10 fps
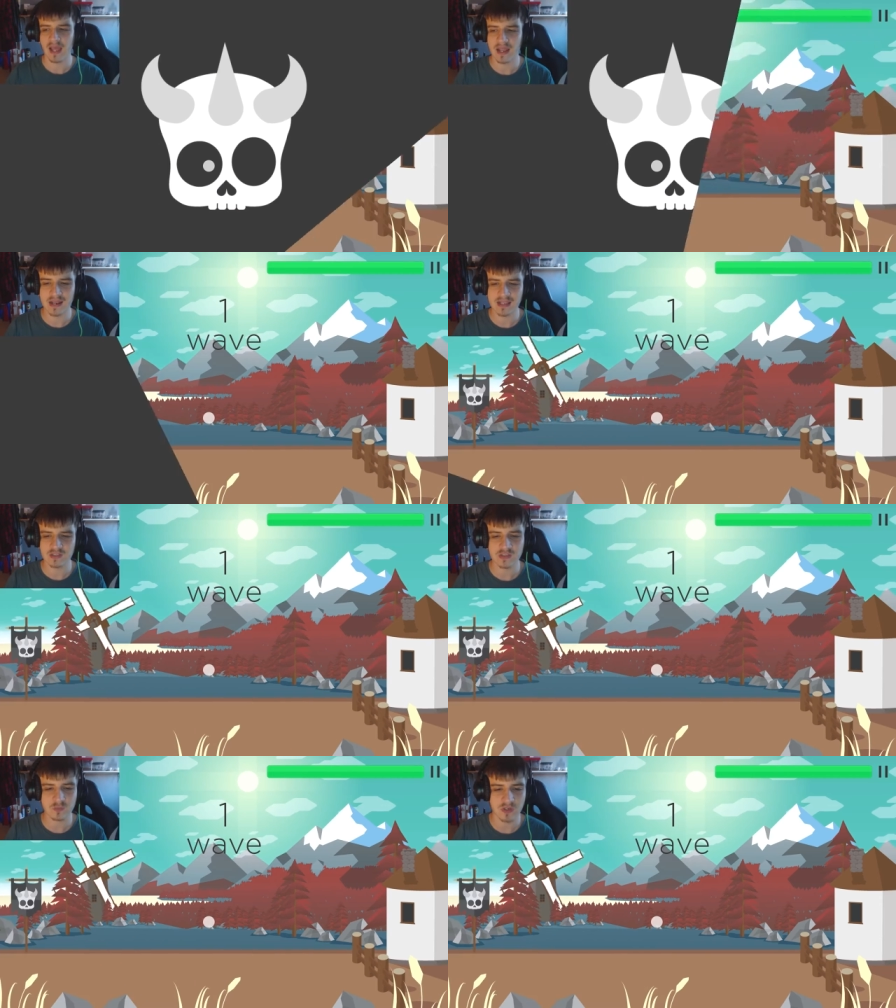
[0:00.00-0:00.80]
And
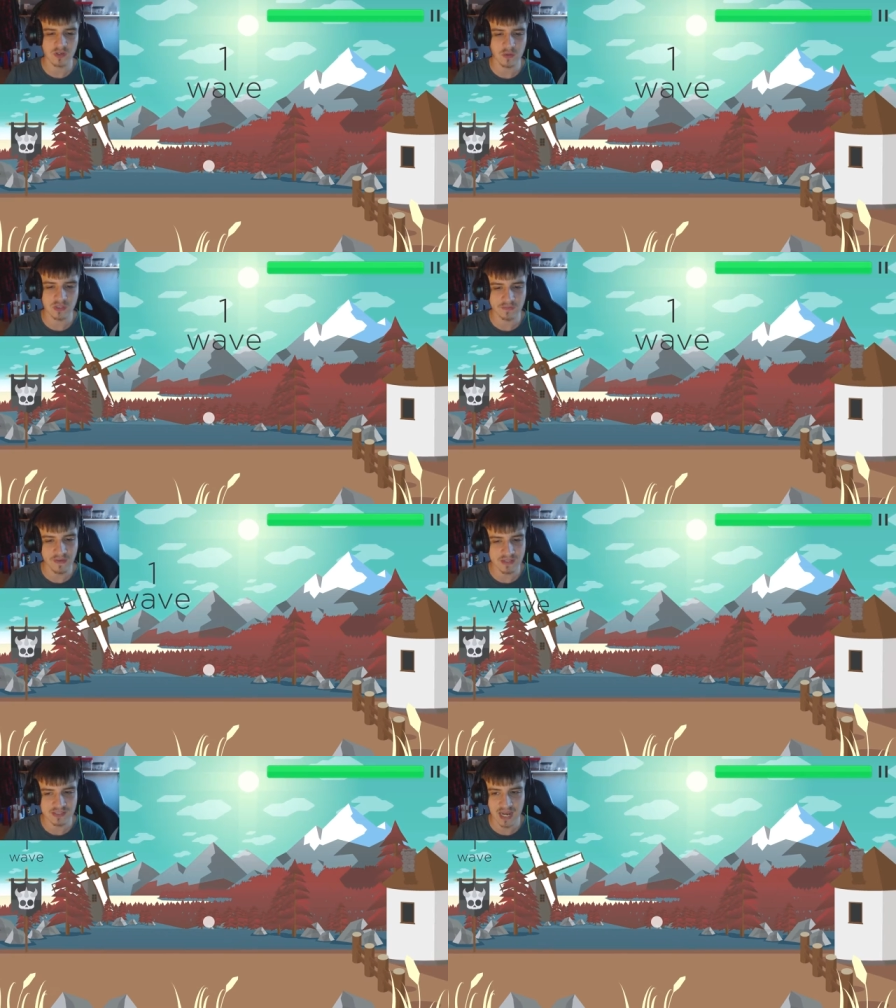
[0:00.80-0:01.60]
it's just one of those
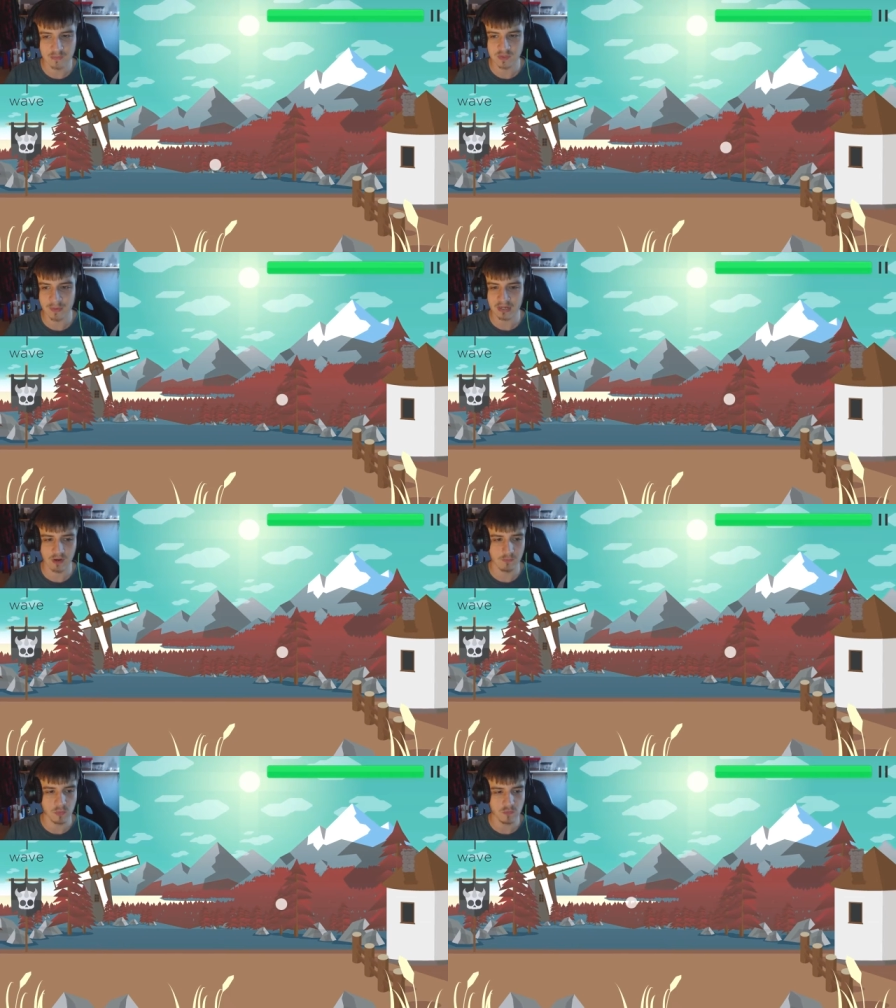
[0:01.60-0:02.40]
defense games. The
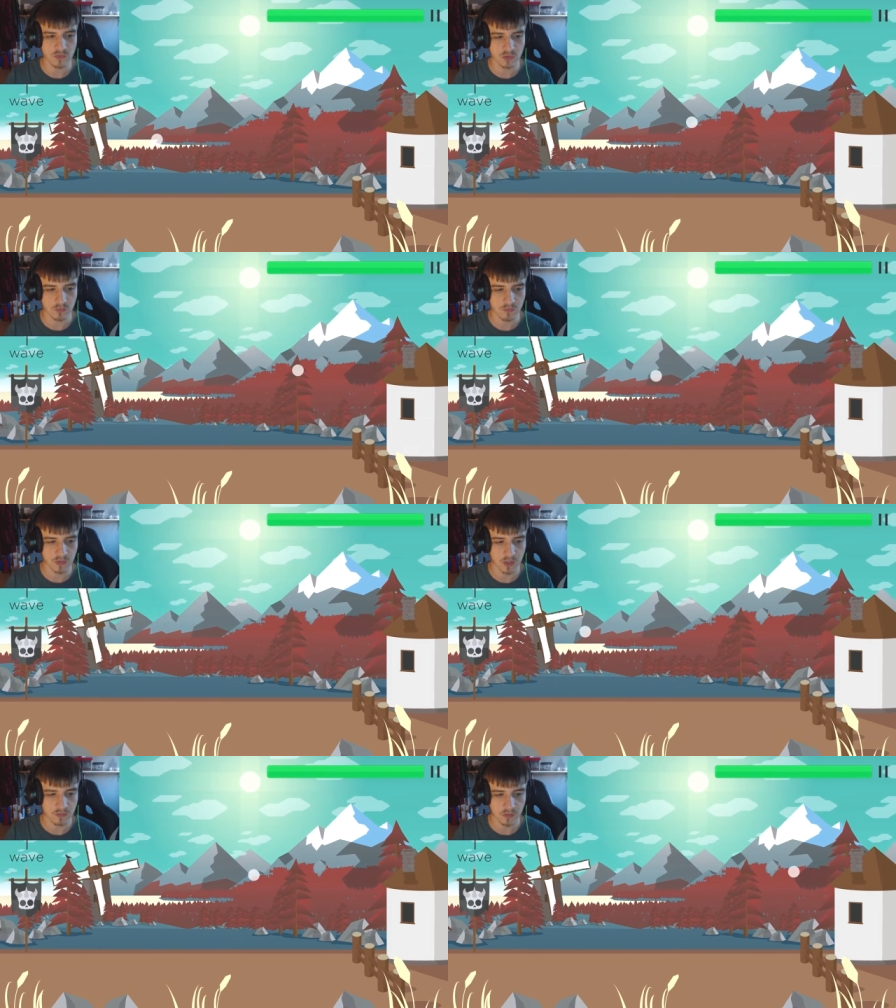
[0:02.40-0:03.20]
background moves as you
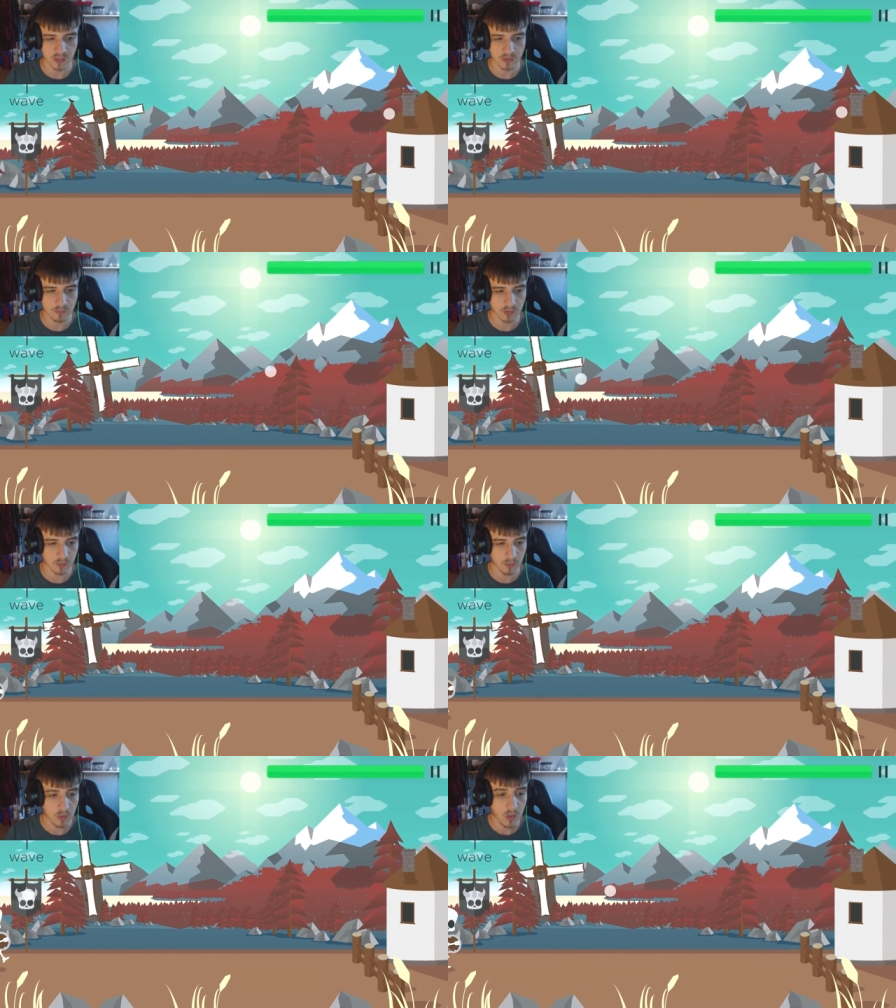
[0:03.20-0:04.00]
move your cursor. Okay, that's
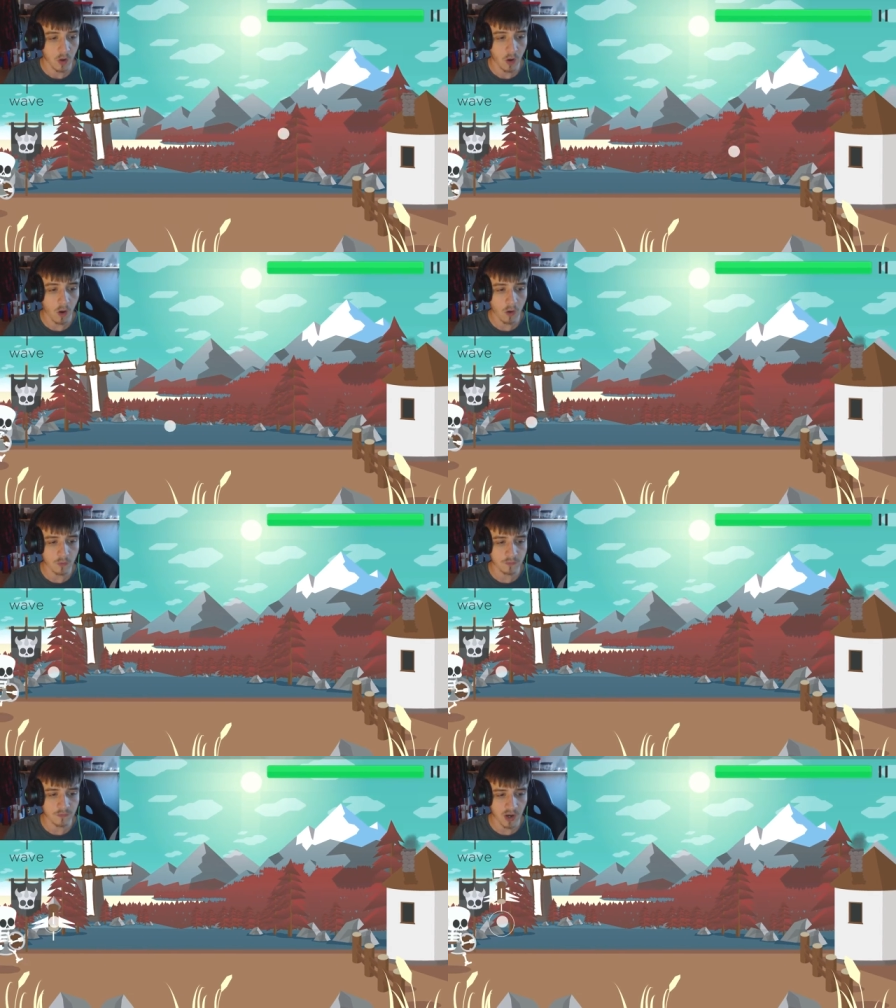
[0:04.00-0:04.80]
pretty cool.
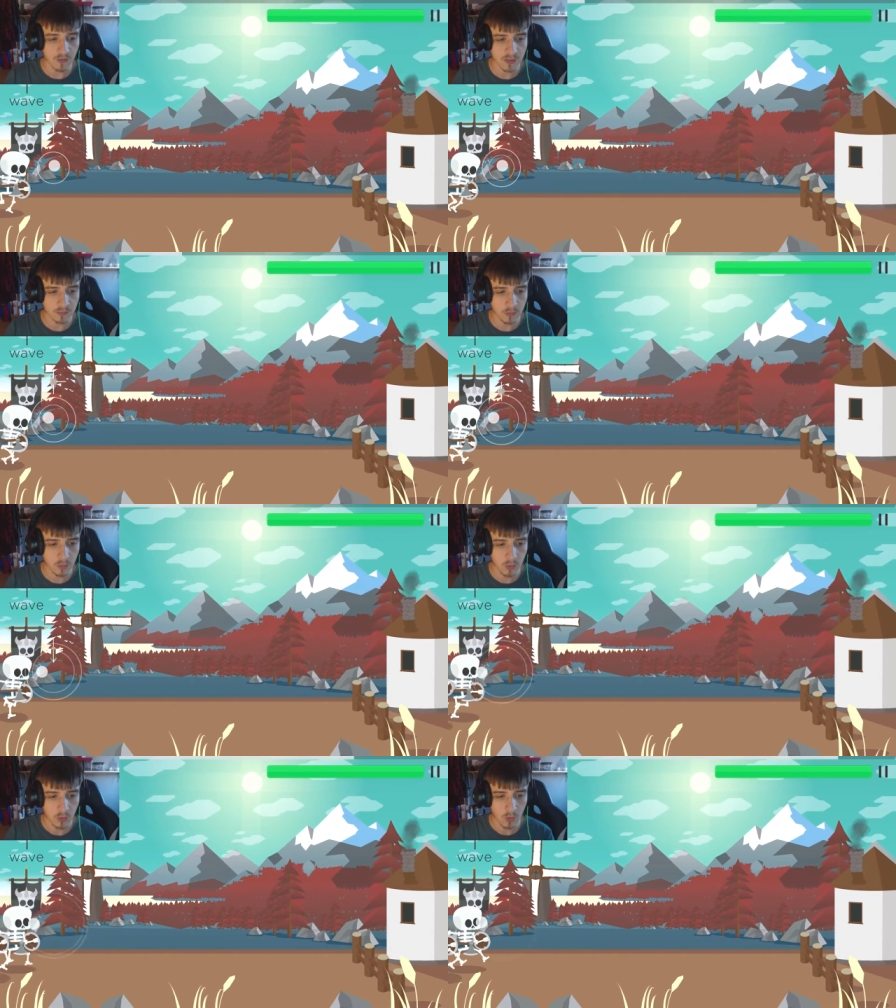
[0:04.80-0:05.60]
Oh, firing.
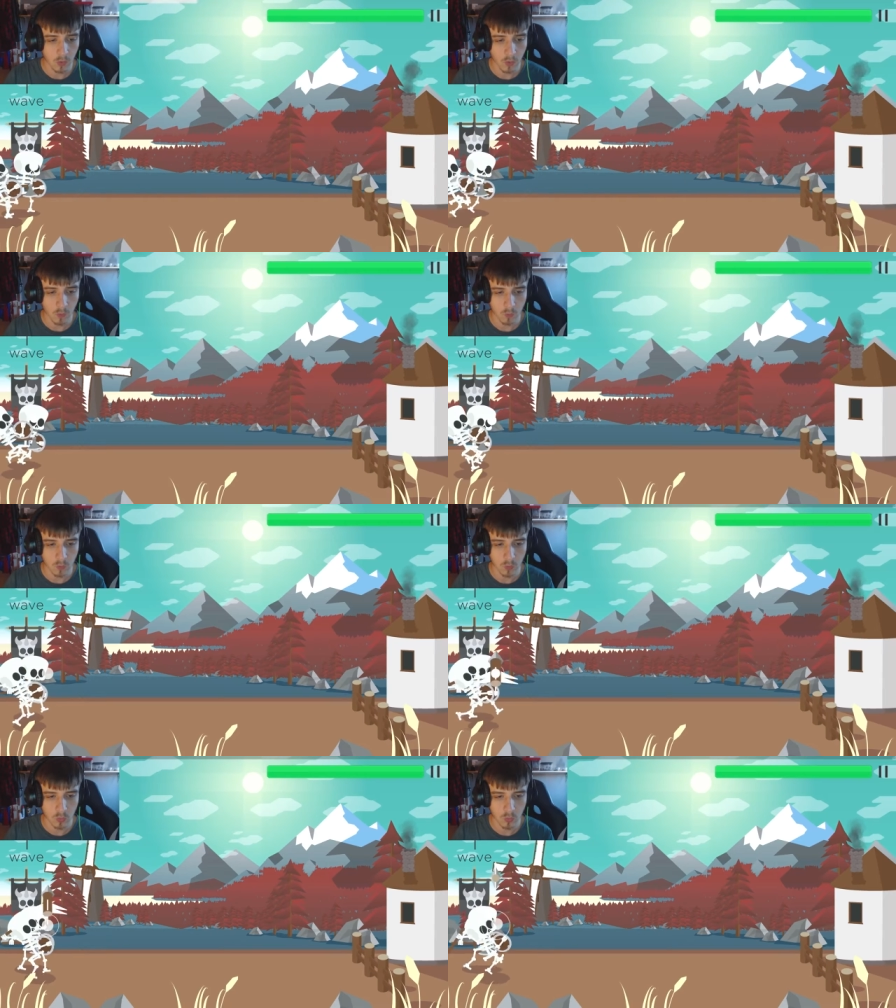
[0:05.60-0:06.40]

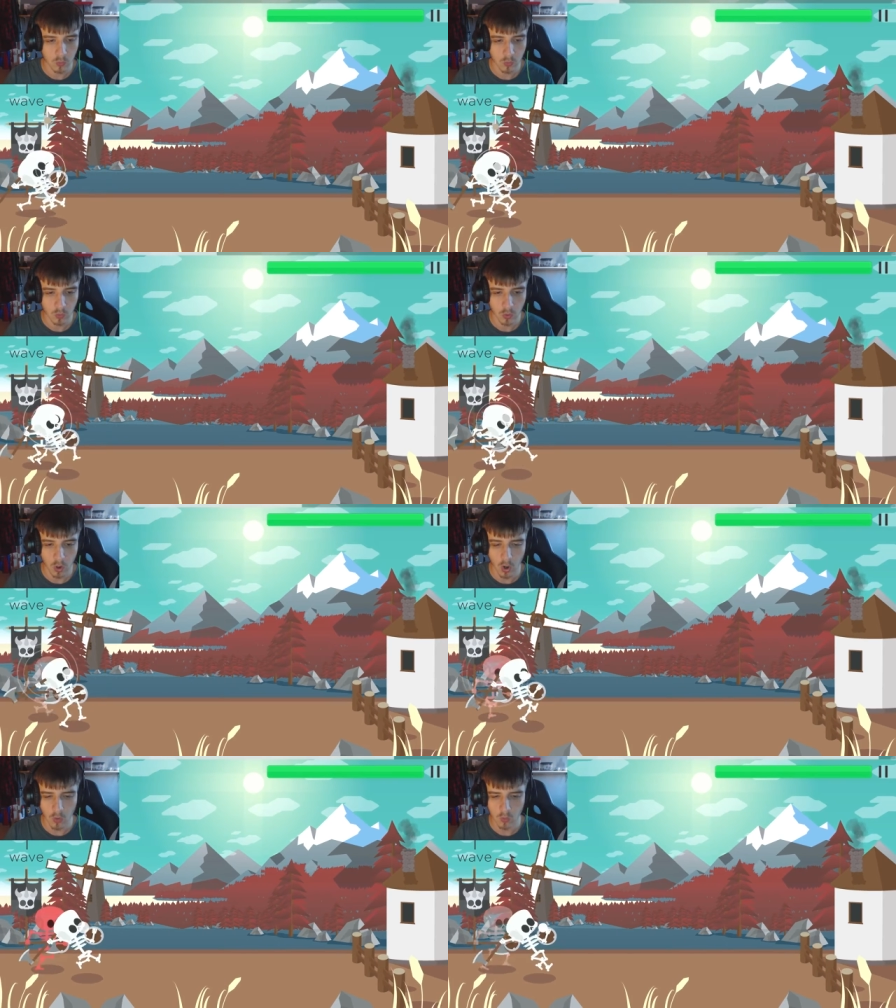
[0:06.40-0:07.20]
Oh.
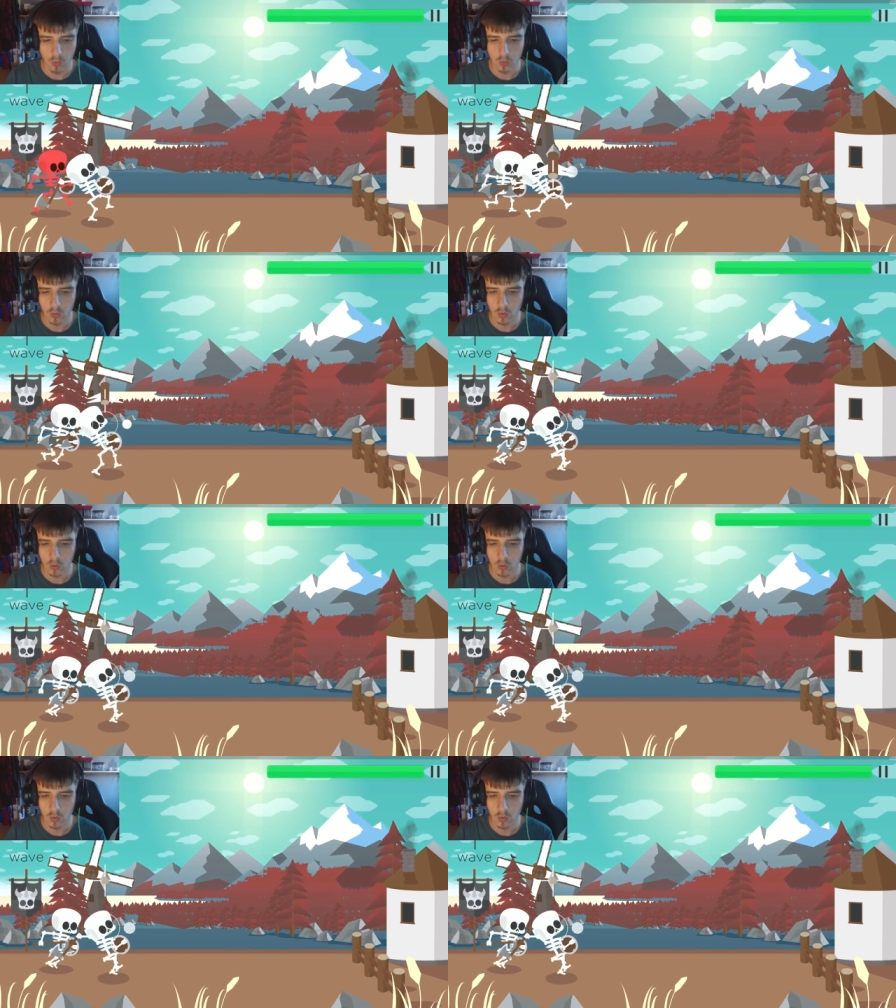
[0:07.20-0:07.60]
Oh.